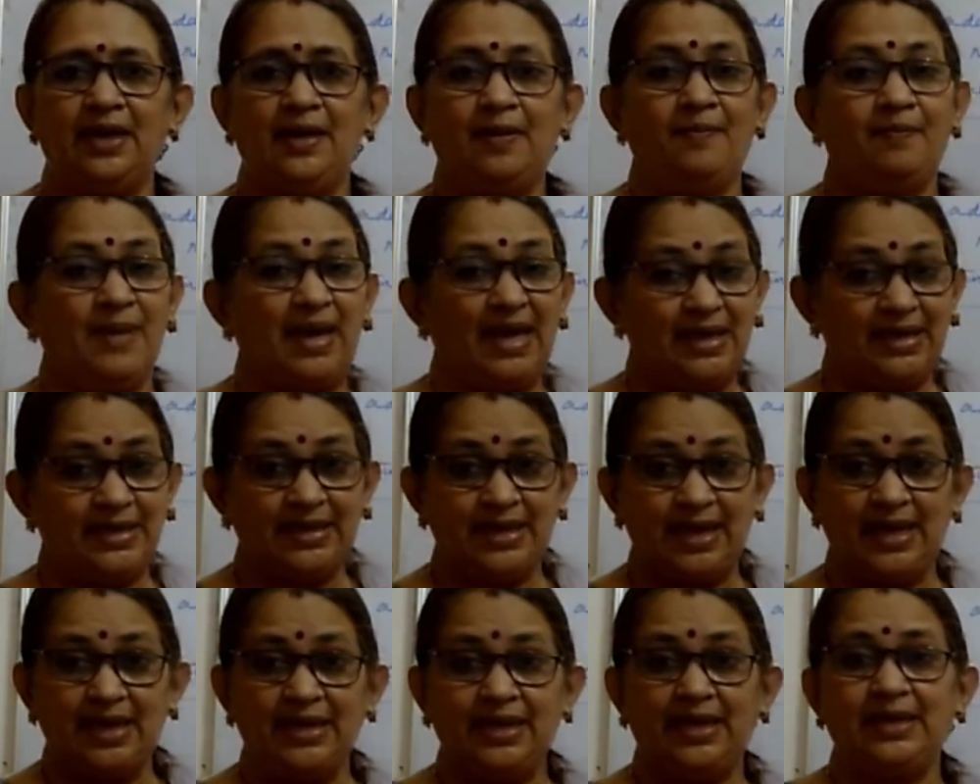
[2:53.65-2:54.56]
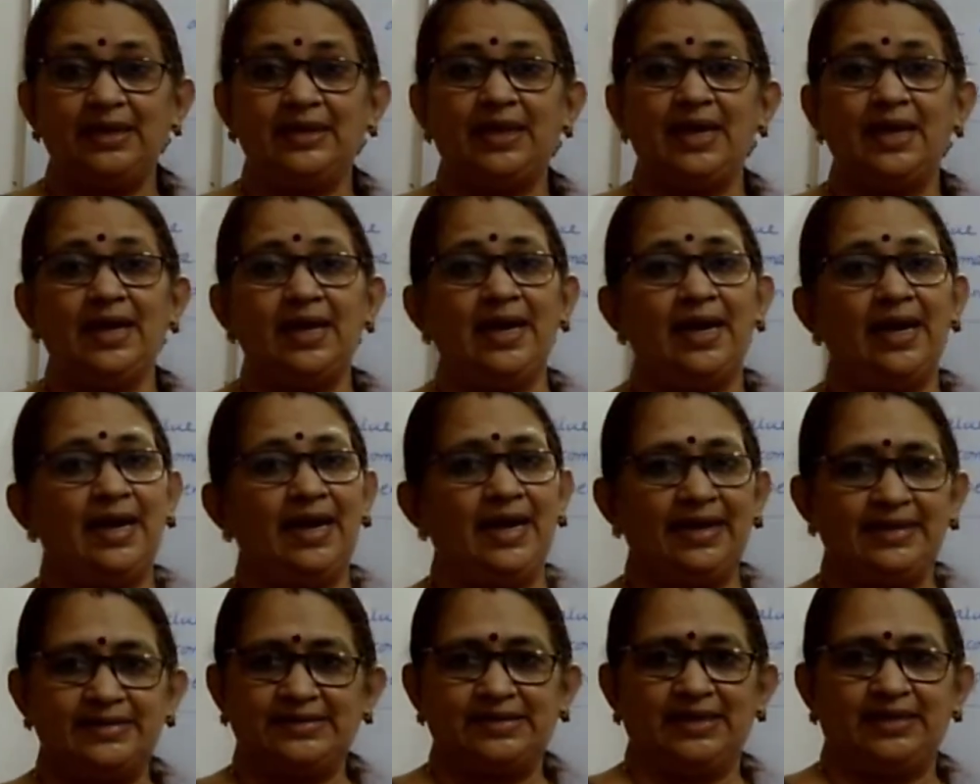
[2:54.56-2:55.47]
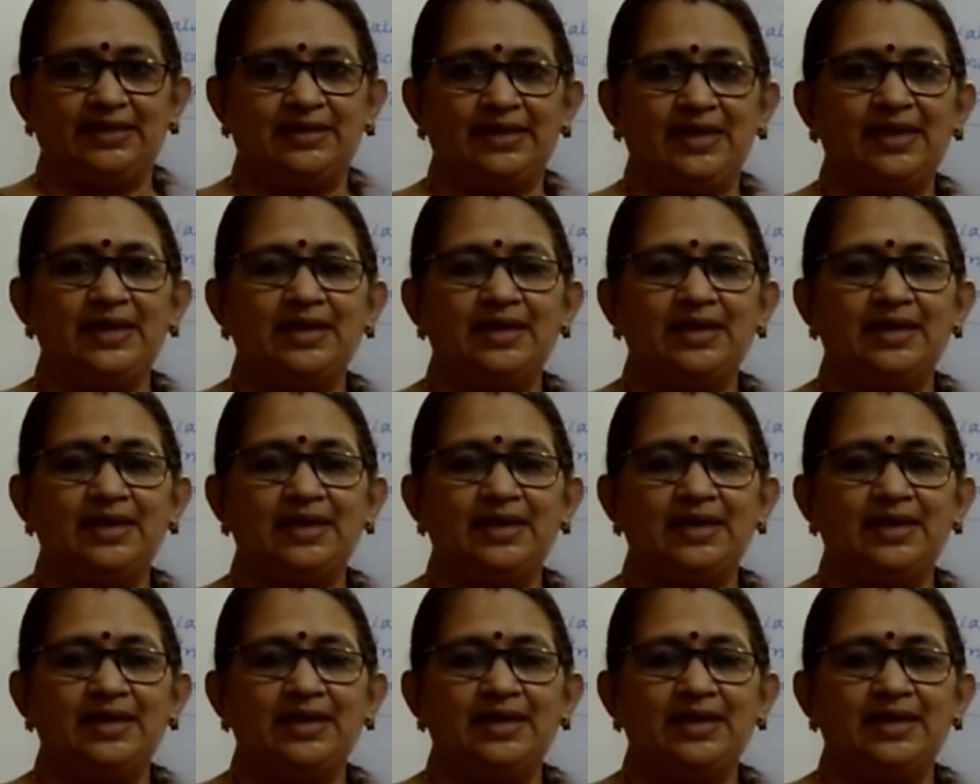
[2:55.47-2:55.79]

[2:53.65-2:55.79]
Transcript: maintaining the asset.